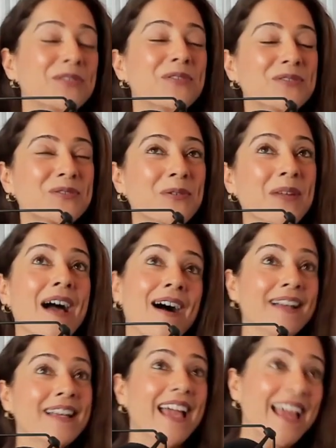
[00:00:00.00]
Girls Who Code
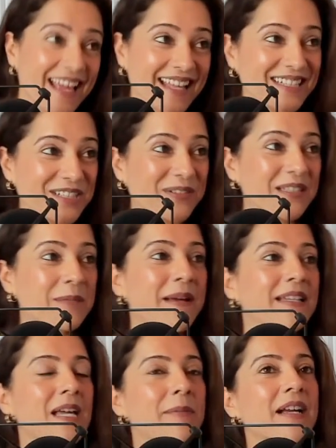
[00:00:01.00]
again during the
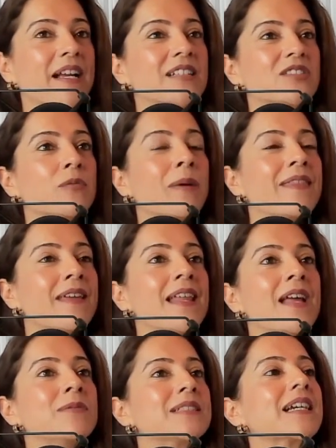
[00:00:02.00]
pandemic. And so by then
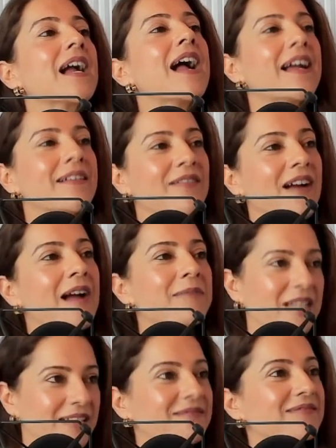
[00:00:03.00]
I was like, I'm
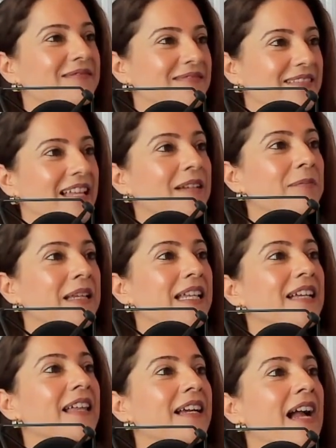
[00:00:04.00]
done. Right. Like,
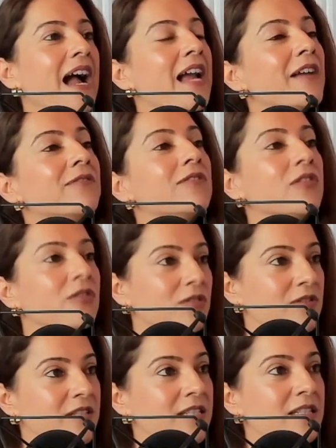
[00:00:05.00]
meaning like I have
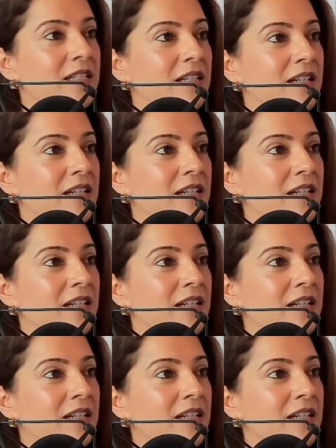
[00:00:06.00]
learned